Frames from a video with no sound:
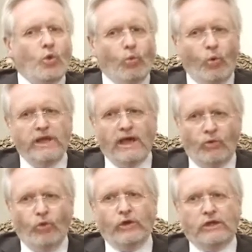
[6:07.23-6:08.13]
we are
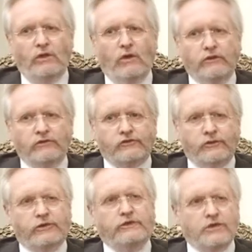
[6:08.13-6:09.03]
working on
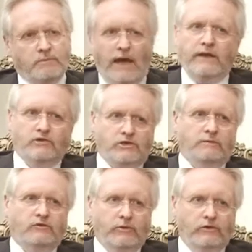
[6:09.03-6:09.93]
strategic
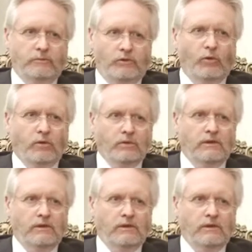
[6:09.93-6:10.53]
partnerships with Nepal